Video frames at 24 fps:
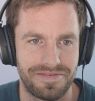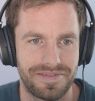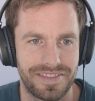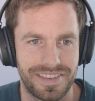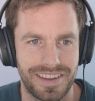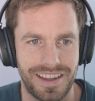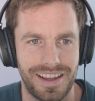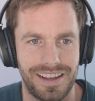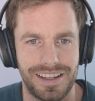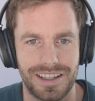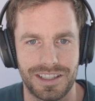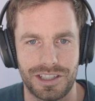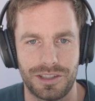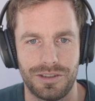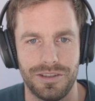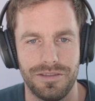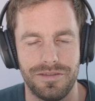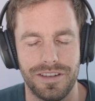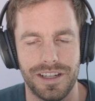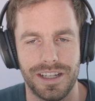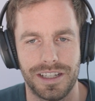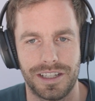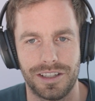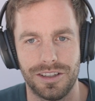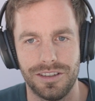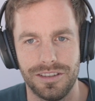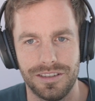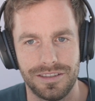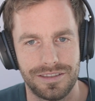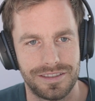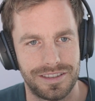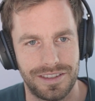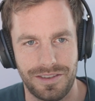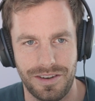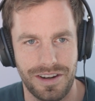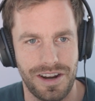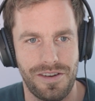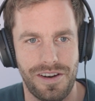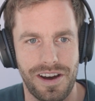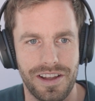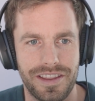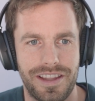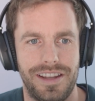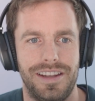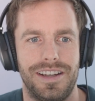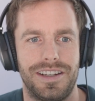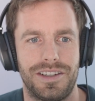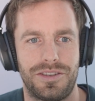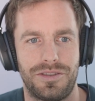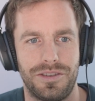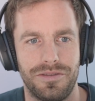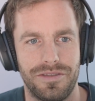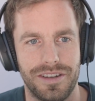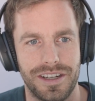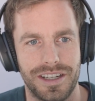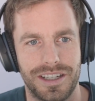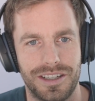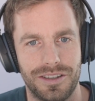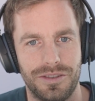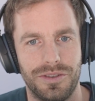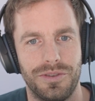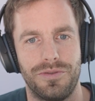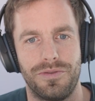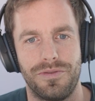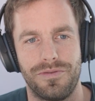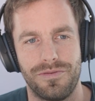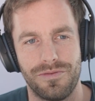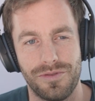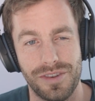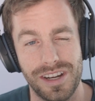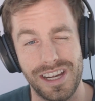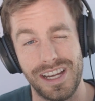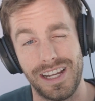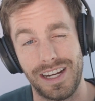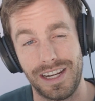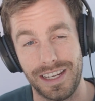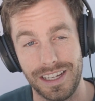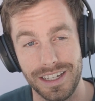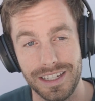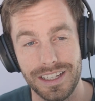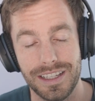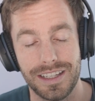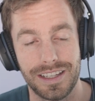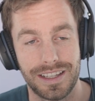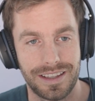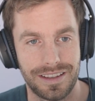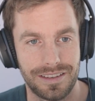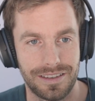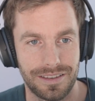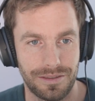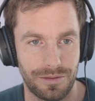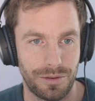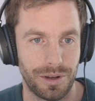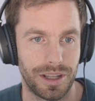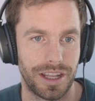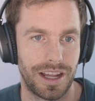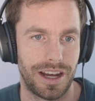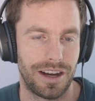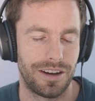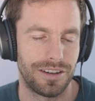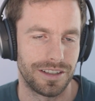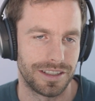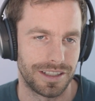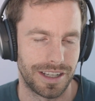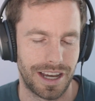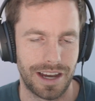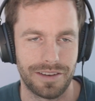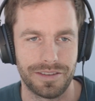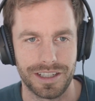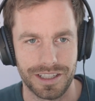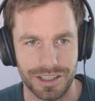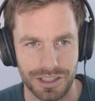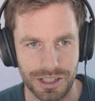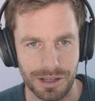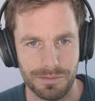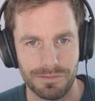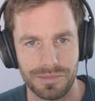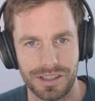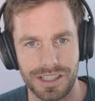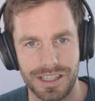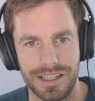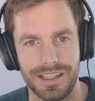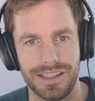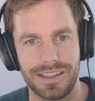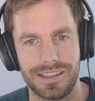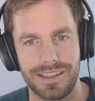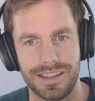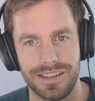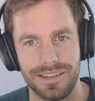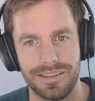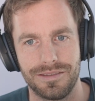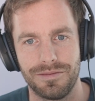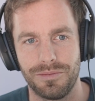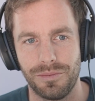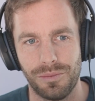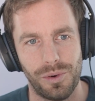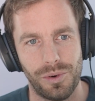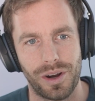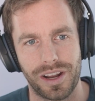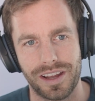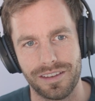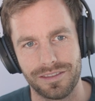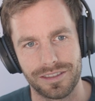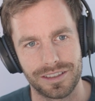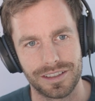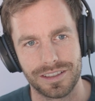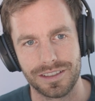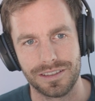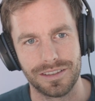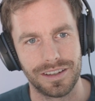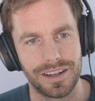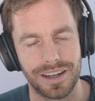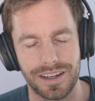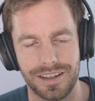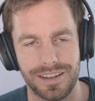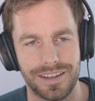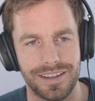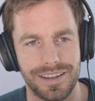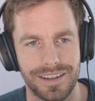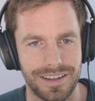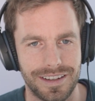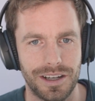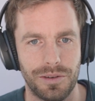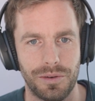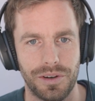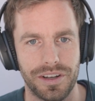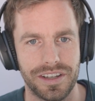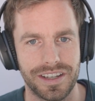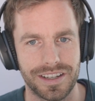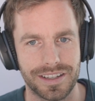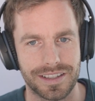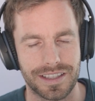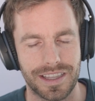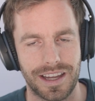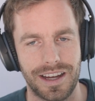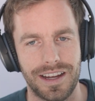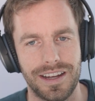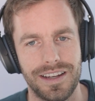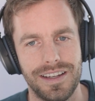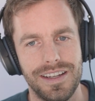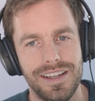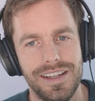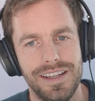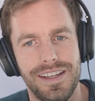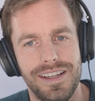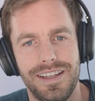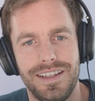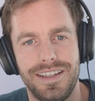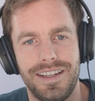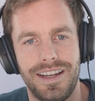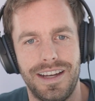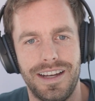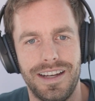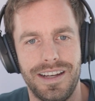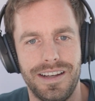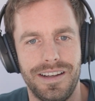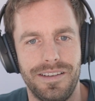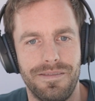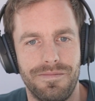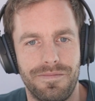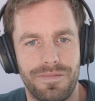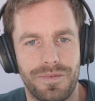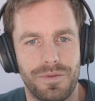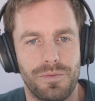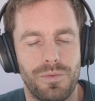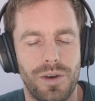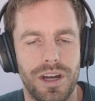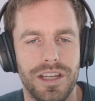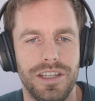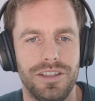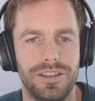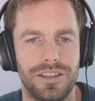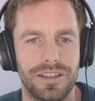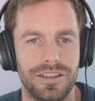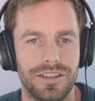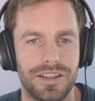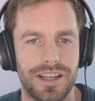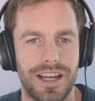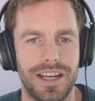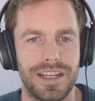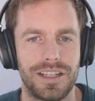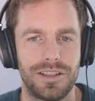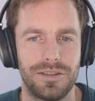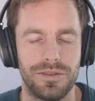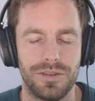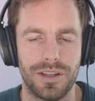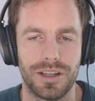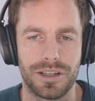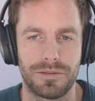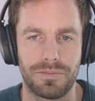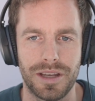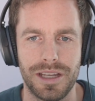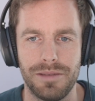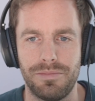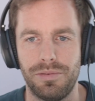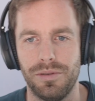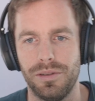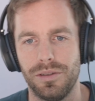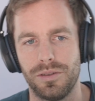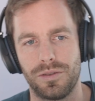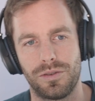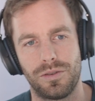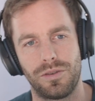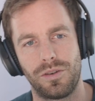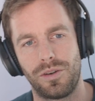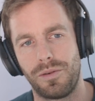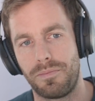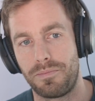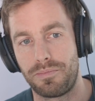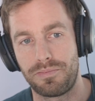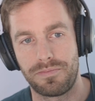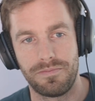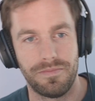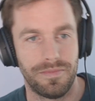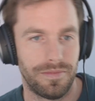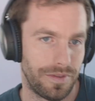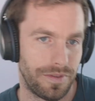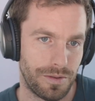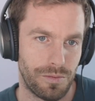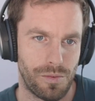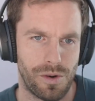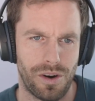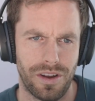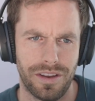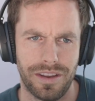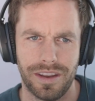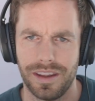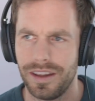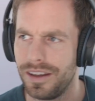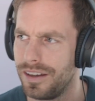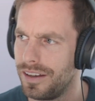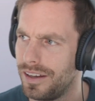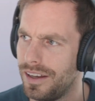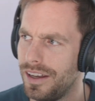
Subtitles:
a luxury vehicle. There are no other luxury vehicles really without having jump seats and whatever, and no one does that. Where you can take all those people, or the one that